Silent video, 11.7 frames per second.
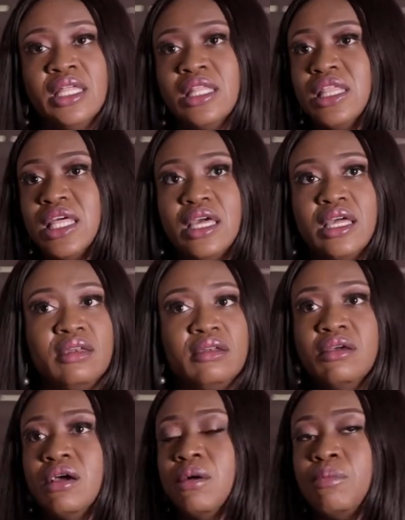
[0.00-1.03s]

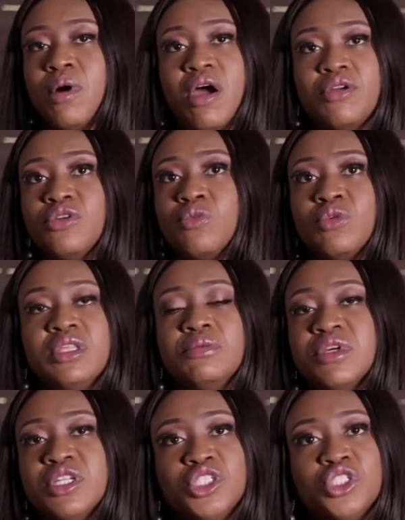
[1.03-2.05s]
Then partner with the
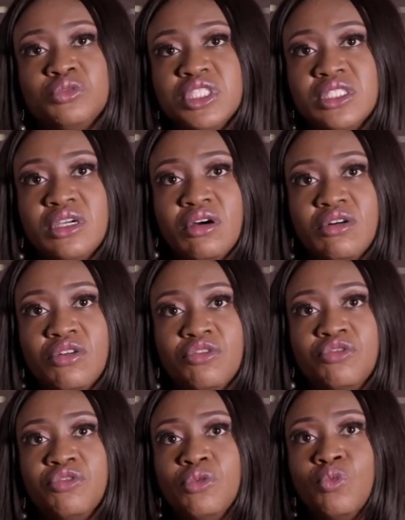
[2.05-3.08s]
Ministry
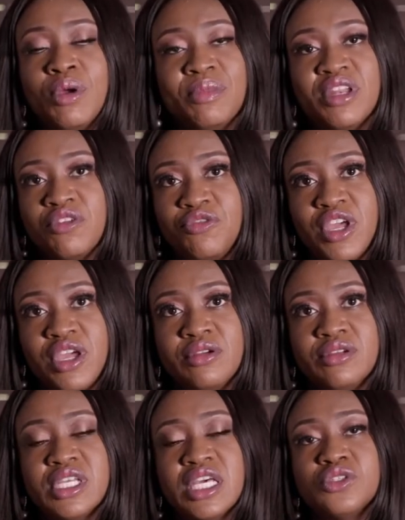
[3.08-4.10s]
of Women
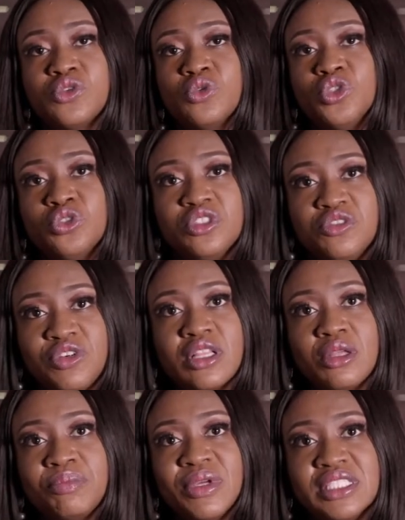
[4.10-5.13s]
Affairs and Social
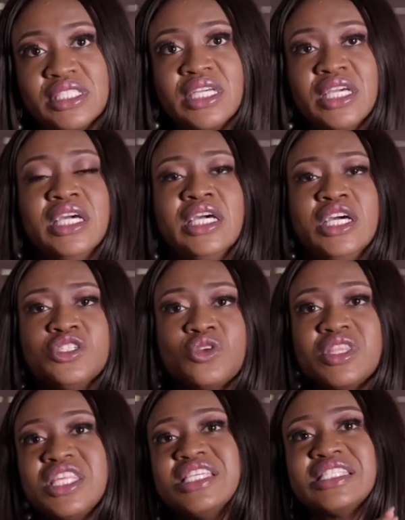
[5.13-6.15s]
Development. So
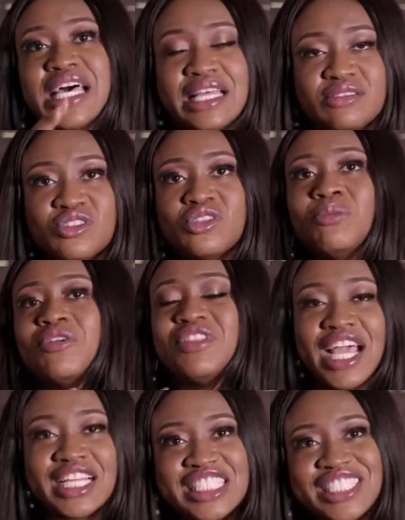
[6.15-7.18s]
these are some of the
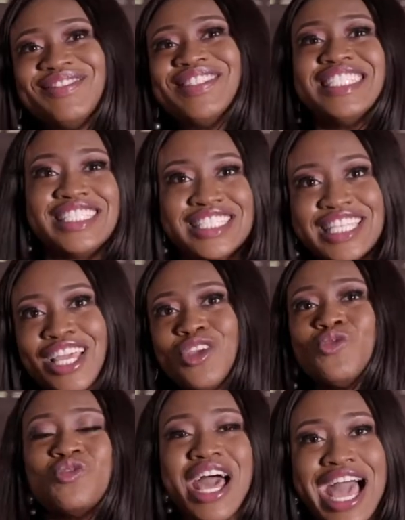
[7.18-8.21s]
activities that
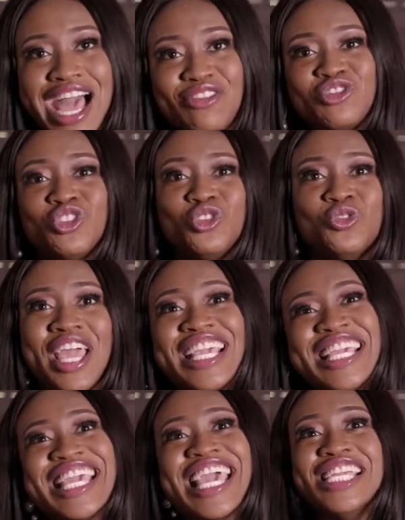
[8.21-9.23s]
you would have to
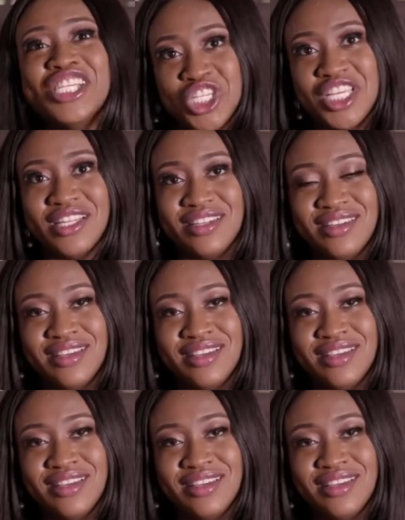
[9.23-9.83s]
engage in